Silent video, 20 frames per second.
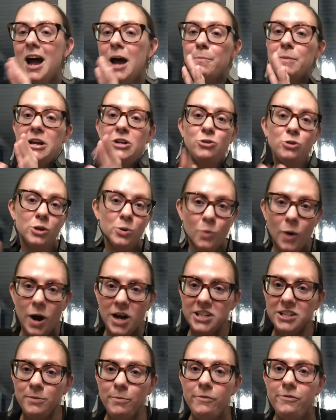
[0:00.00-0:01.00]
Make sure you
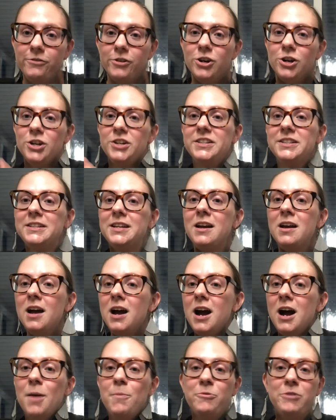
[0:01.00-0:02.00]
wash them first.
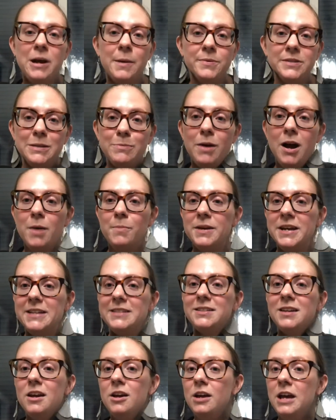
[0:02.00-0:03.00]
Grab some hummus.